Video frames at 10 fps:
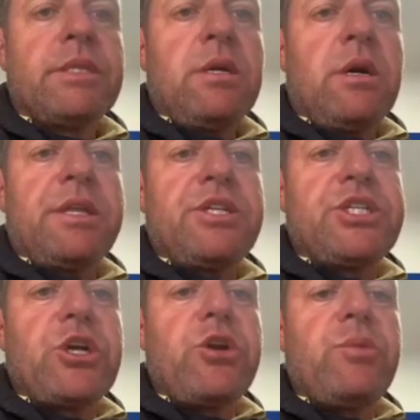I then
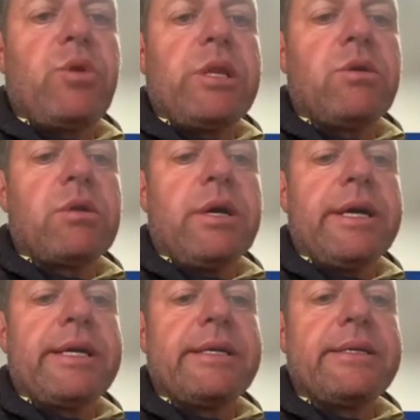showed him what he looked
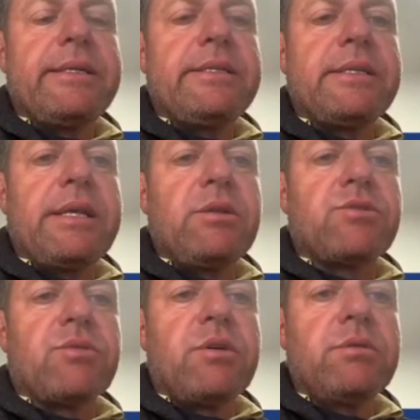like, and he said, that looks
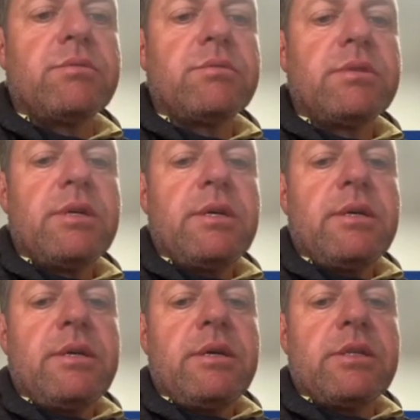wrong.
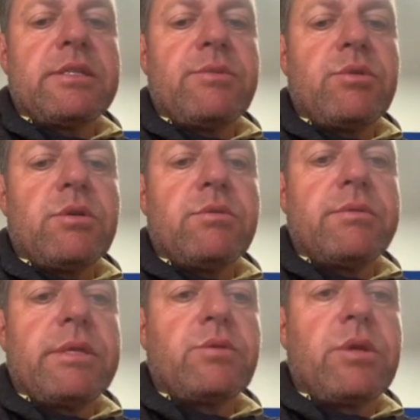And I said, well,
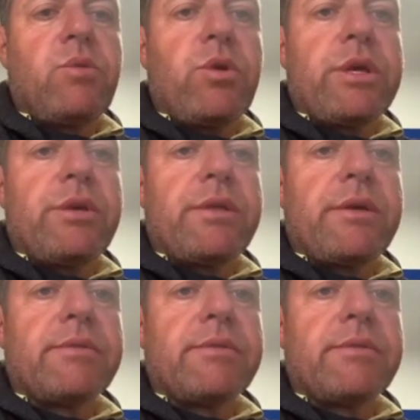that's what you're working on though.